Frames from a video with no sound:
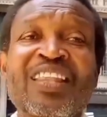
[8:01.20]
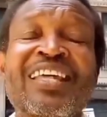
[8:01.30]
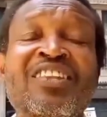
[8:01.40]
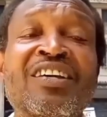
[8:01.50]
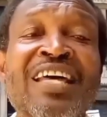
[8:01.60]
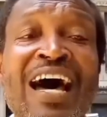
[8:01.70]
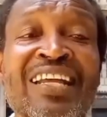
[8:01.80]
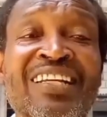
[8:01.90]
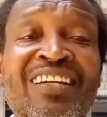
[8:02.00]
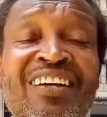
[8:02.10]
did not
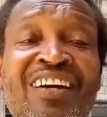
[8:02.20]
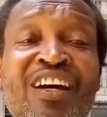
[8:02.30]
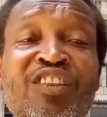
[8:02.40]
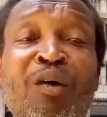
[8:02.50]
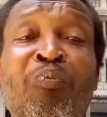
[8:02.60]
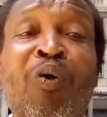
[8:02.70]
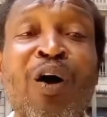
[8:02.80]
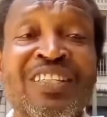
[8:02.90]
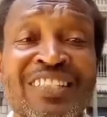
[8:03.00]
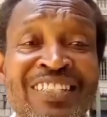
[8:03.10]
have the
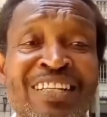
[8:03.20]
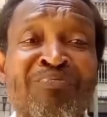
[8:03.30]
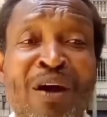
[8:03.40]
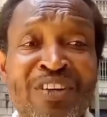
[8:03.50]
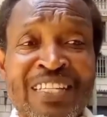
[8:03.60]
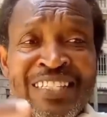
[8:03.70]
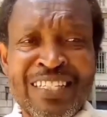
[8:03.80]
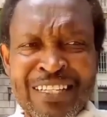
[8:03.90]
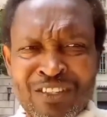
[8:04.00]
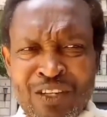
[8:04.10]
poison, the parasite
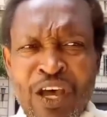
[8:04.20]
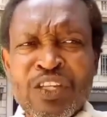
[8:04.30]
in it.